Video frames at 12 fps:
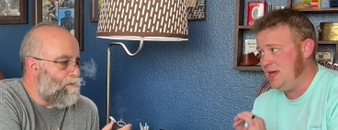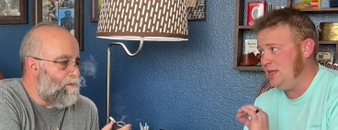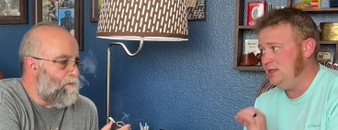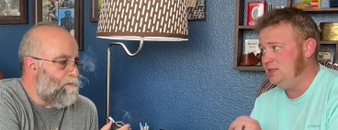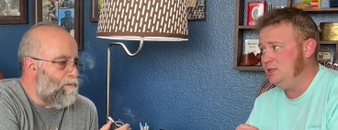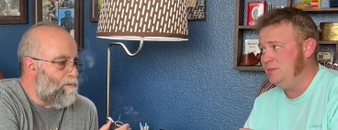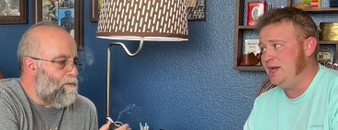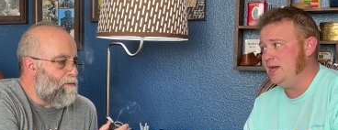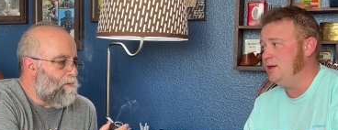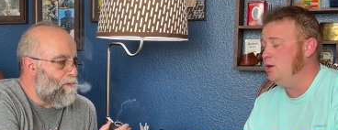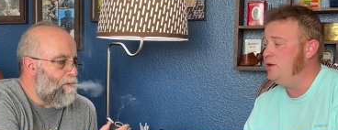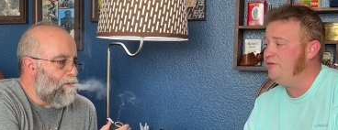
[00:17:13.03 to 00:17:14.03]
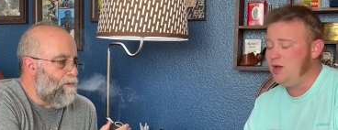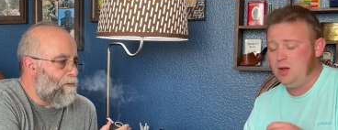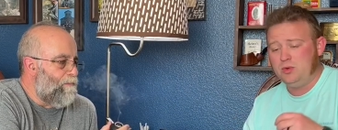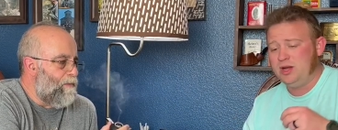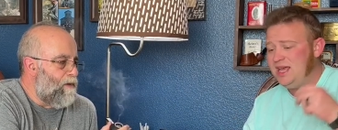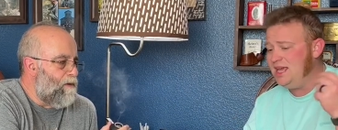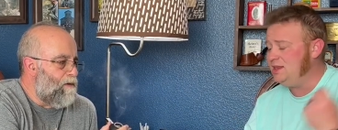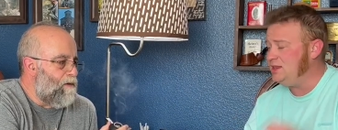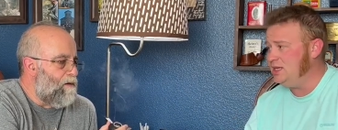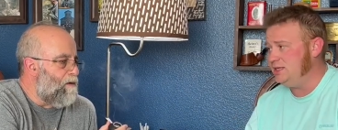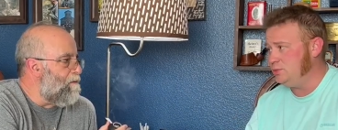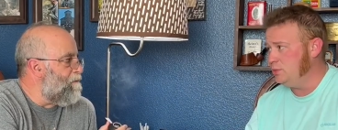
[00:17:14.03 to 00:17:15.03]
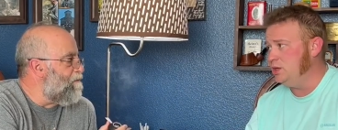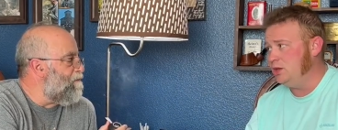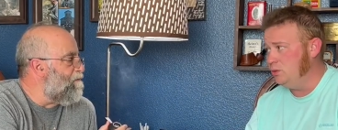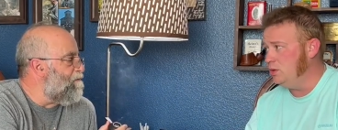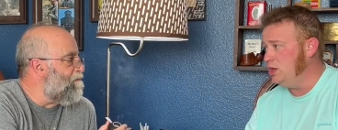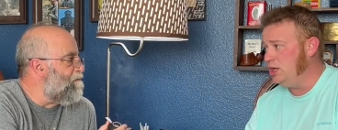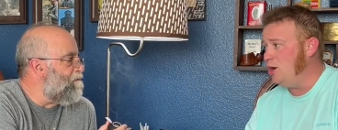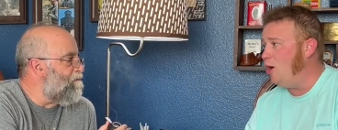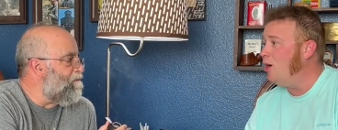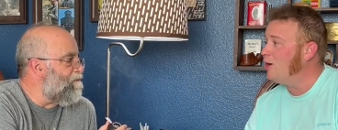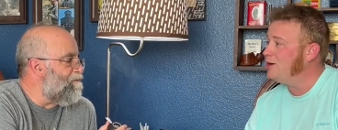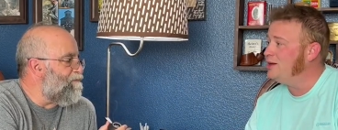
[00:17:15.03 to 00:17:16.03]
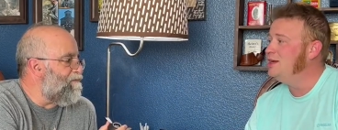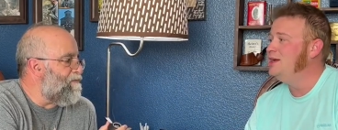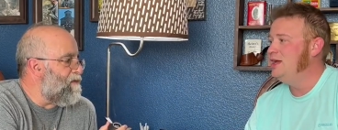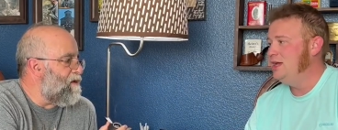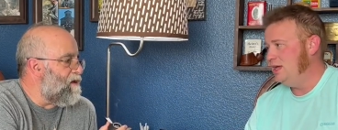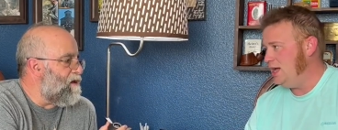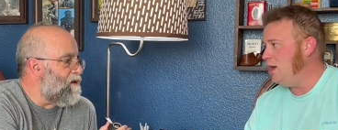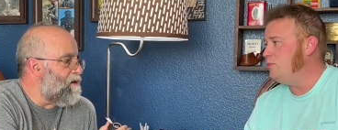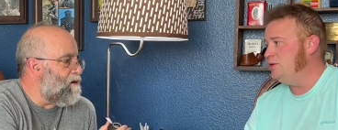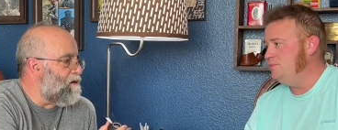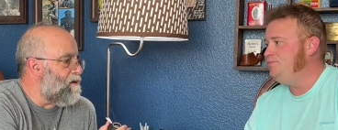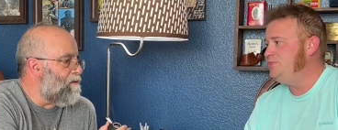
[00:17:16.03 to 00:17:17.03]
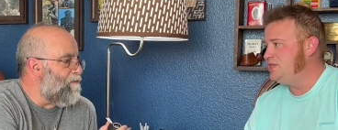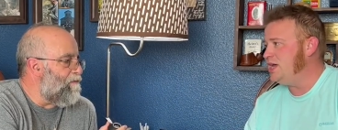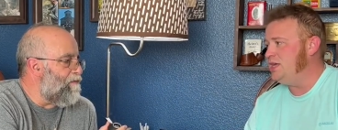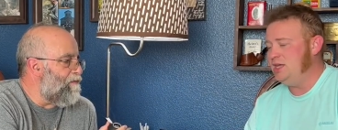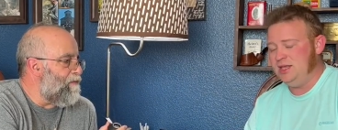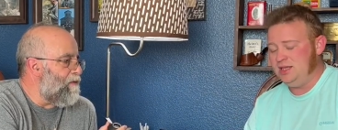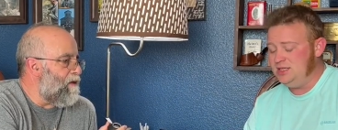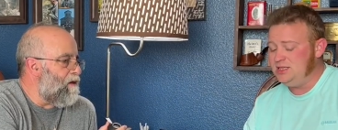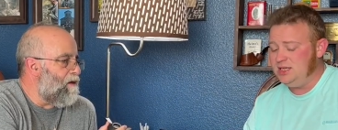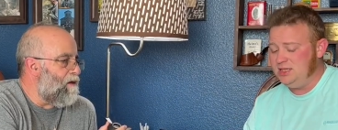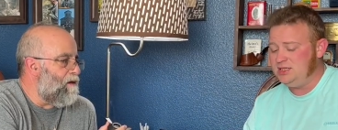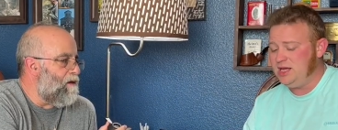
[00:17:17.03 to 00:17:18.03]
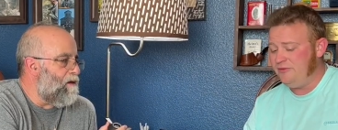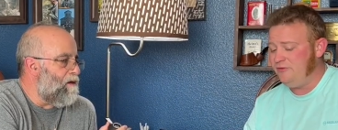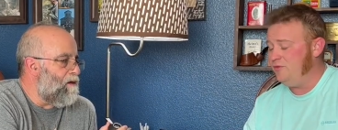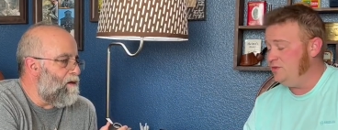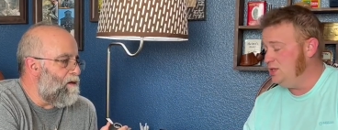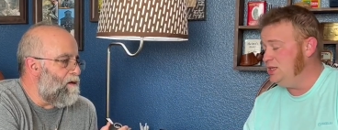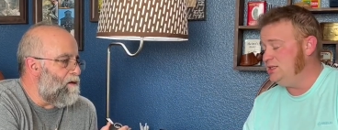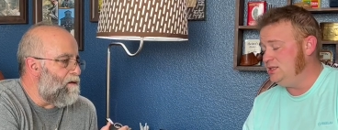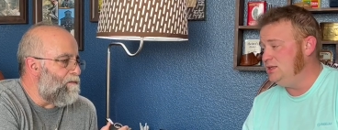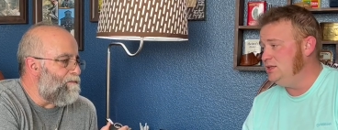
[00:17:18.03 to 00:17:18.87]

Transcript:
Speaker 1: at the tobacco. If I were to hit this really, really hard, I would say, yeah, these things have, these,